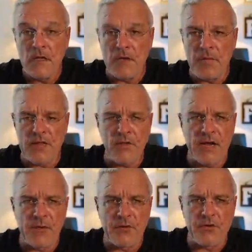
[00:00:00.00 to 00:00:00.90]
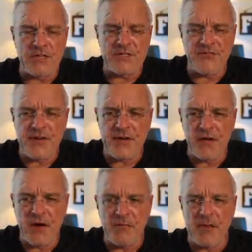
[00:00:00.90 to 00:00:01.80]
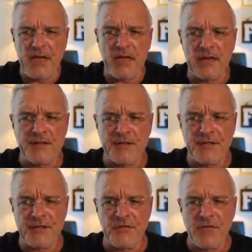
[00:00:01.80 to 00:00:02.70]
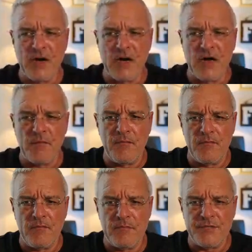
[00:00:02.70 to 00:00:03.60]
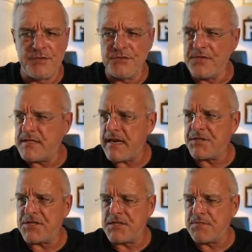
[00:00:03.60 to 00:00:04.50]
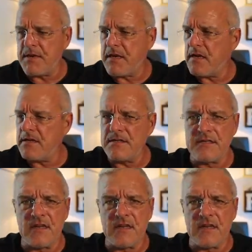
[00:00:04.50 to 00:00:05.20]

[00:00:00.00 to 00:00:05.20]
And by the way, I broke this video up into 2 sections because